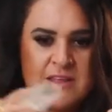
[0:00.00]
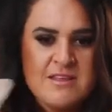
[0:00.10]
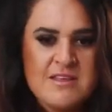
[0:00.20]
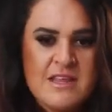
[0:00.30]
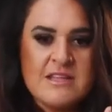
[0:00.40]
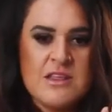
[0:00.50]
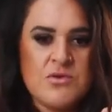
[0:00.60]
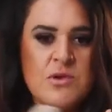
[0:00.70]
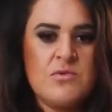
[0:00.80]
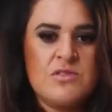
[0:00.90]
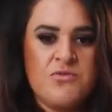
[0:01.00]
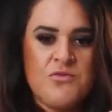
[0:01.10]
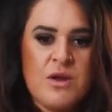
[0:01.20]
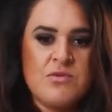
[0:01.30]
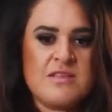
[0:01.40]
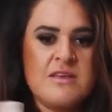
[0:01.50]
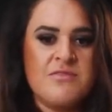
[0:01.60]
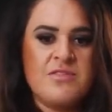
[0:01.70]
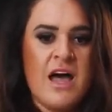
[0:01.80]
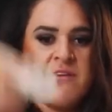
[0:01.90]
sealing this grid with the frequency
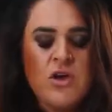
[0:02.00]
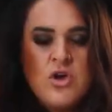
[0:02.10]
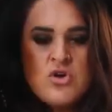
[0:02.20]
of love,